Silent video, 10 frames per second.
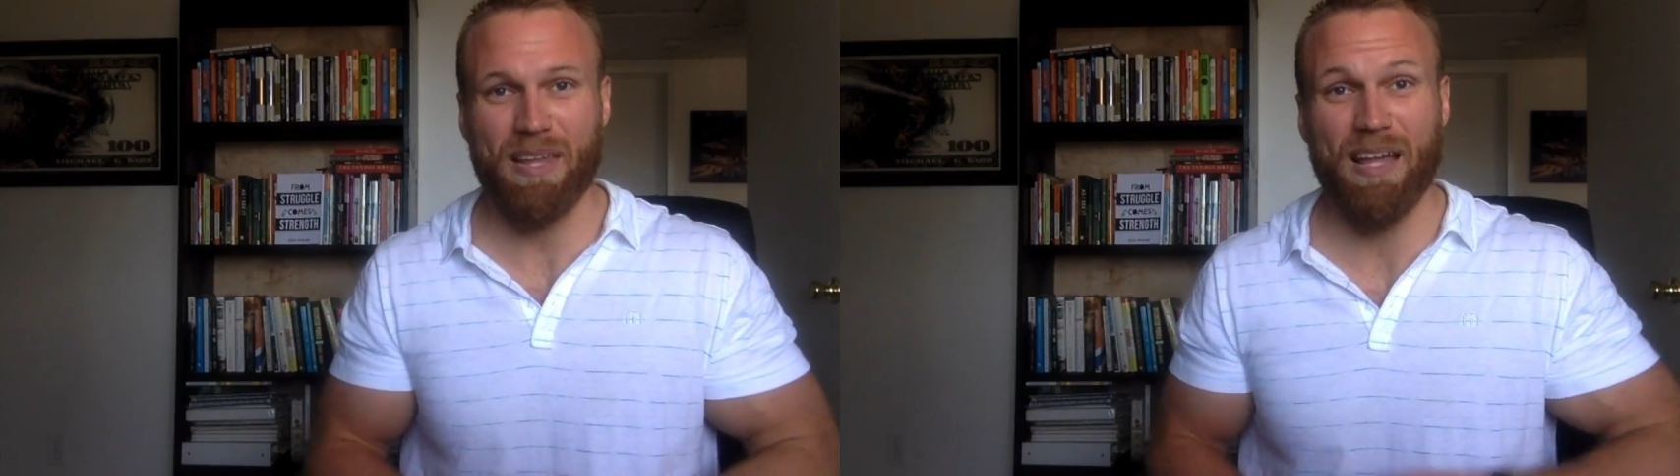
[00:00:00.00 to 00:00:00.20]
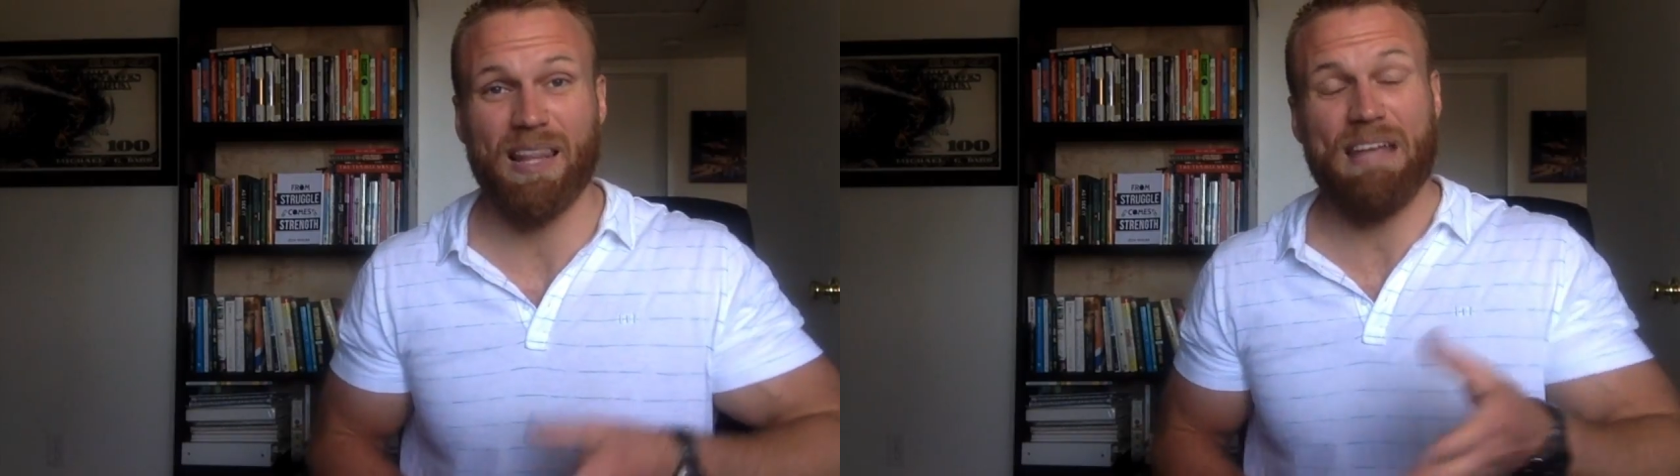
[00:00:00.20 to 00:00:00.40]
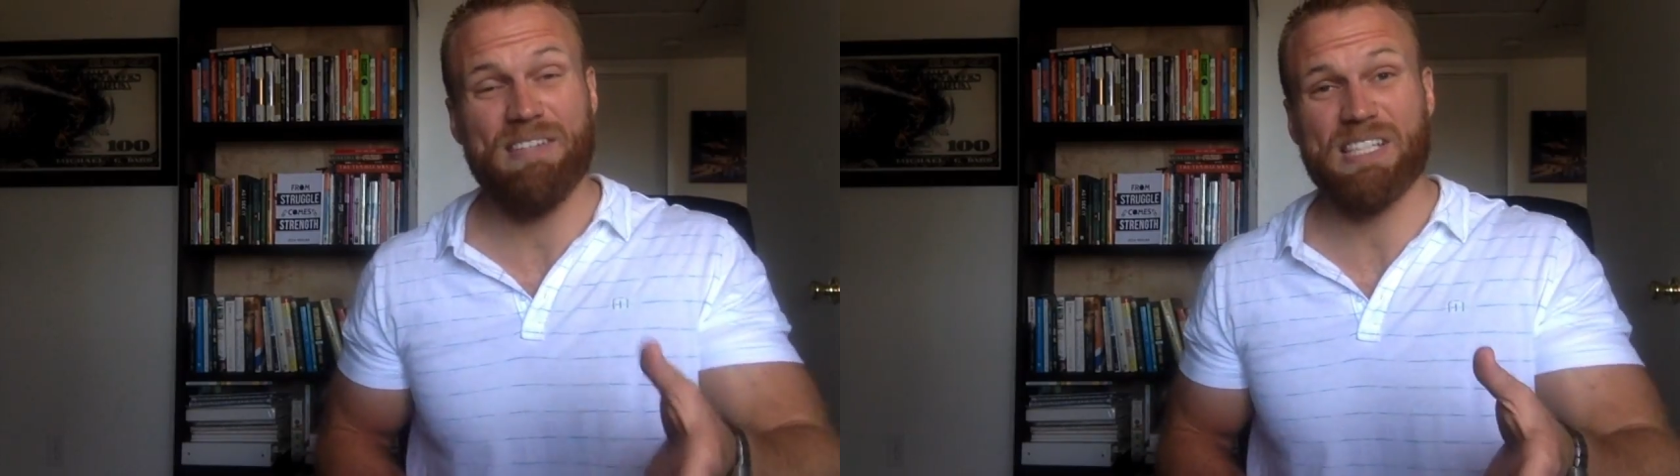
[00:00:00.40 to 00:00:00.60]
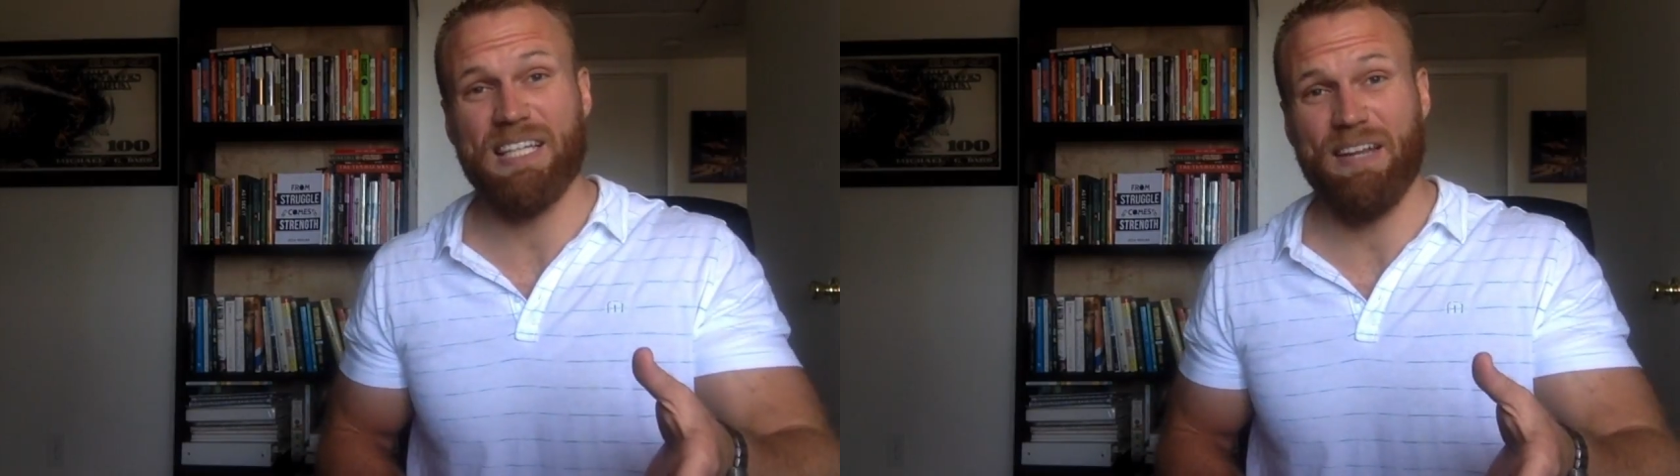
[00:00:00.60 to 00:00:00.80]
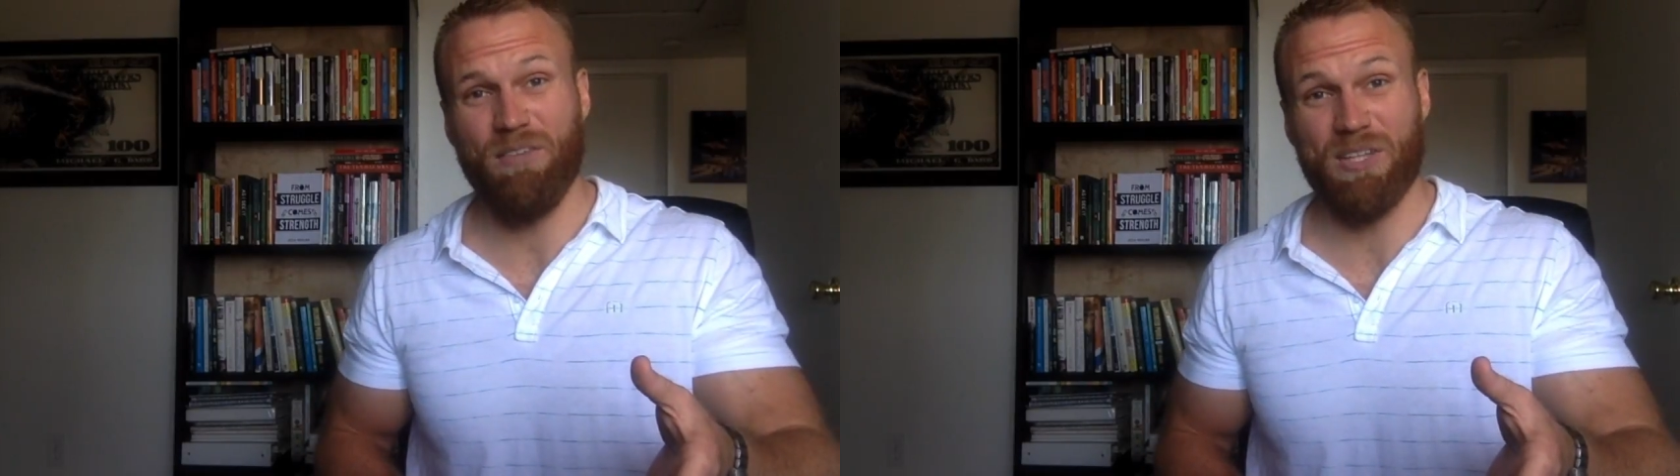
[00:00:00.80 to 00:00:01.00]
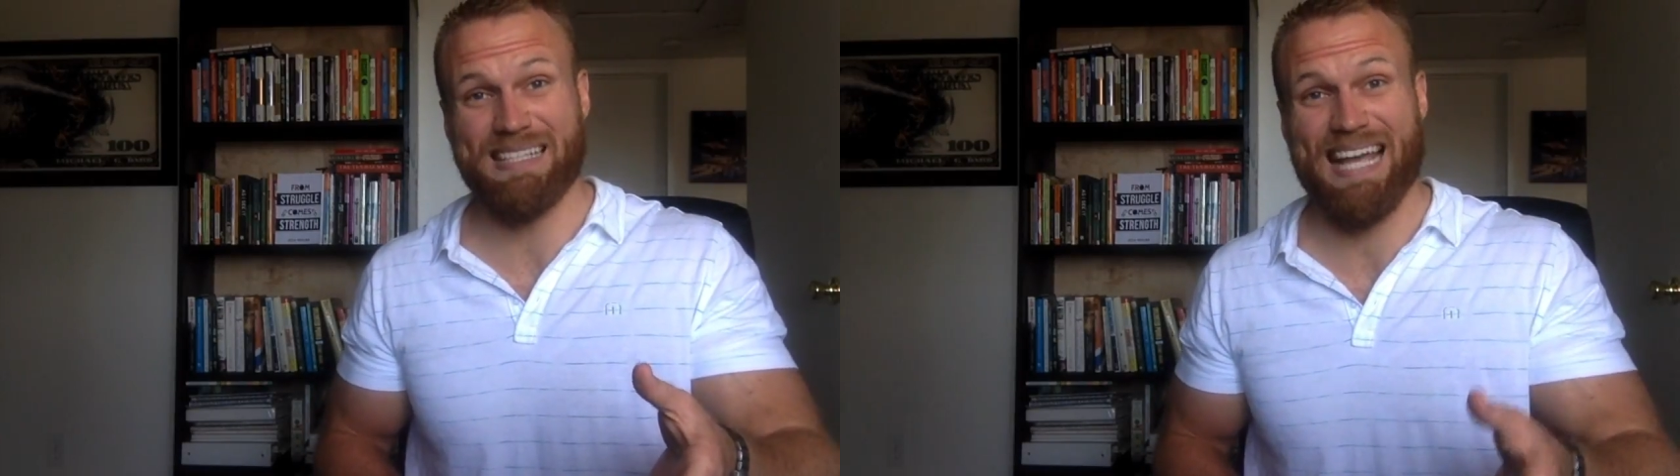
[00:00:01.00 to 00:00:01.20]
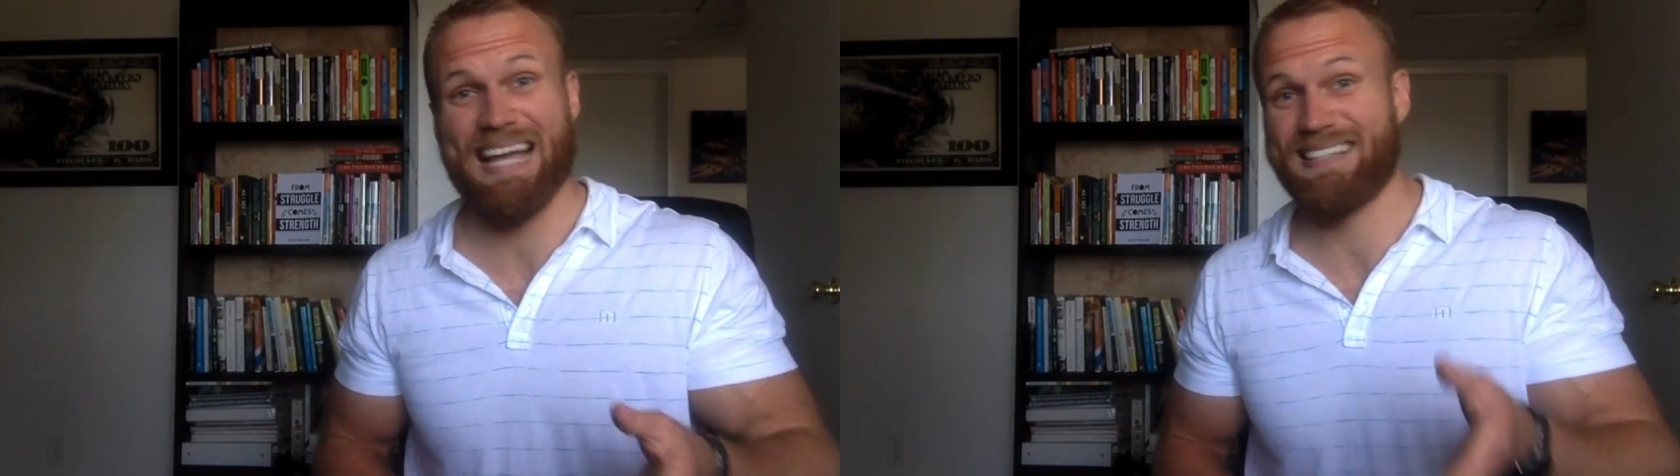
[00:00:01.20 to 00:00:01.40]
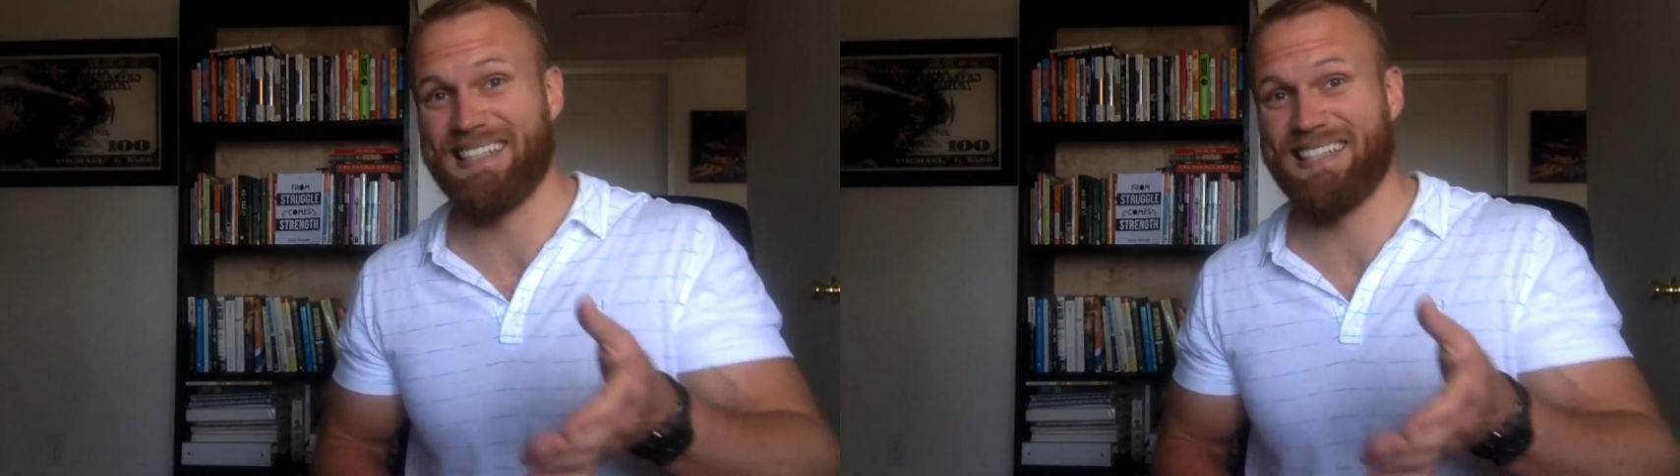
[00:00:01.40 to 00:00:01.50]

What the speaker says: Life is going to give you the test